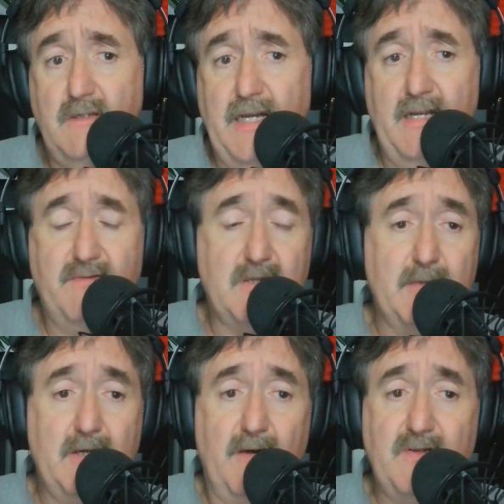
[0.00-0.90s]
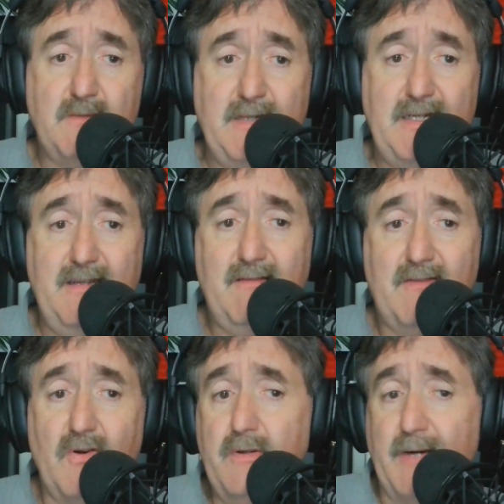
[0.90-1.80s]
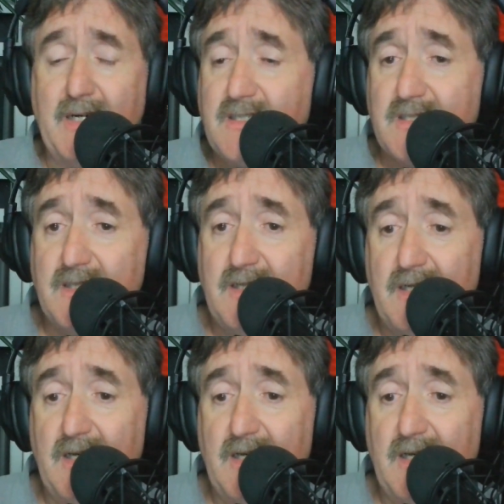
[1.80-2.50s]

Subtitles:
And if somebody offers me $30,